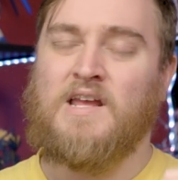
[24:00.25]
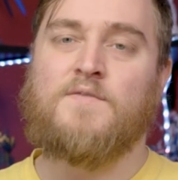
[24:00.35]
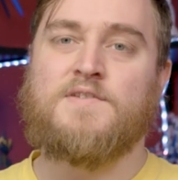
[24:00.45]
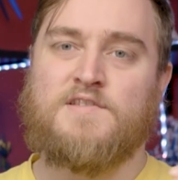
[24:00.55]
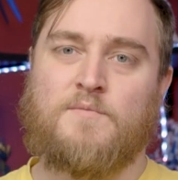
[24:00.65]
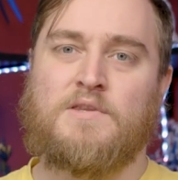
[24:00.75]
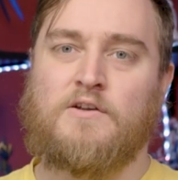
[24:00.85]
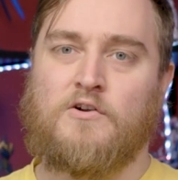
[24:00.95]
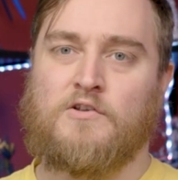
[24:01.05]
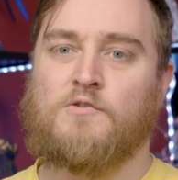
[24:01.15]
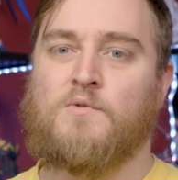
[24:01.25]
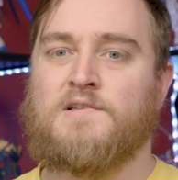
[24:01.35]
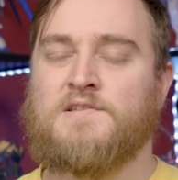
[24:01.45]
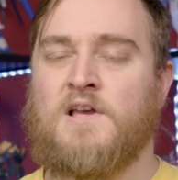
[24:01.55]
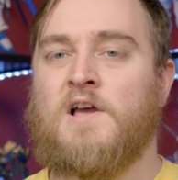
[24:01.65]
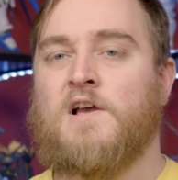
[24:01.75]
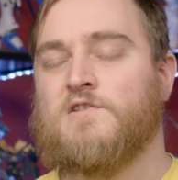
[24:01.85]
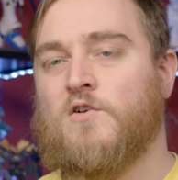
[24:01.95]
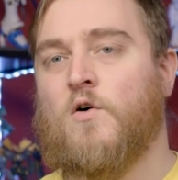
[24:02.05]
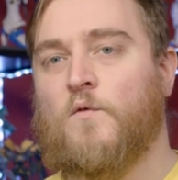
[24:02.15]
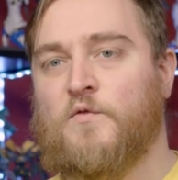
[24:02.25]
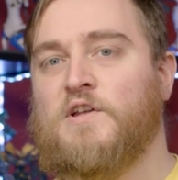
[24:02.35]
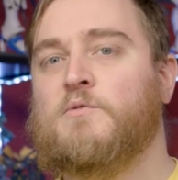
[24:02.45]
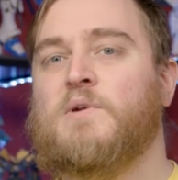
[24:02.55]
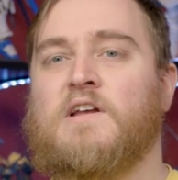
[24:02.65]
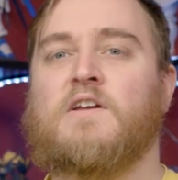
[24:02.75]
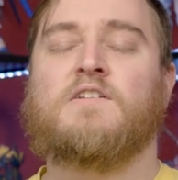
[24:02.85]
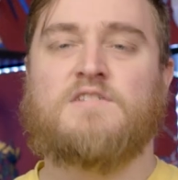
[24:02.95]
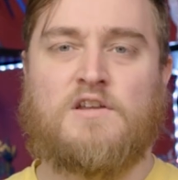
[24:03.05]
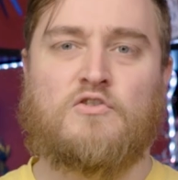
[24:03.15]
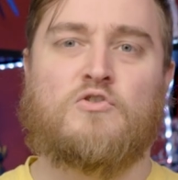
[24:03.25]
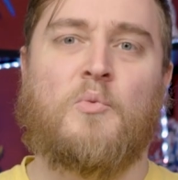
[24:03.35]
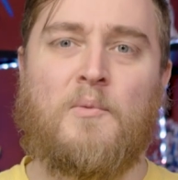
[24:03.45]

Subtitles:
even some of the early ones. So hopefully we can continue the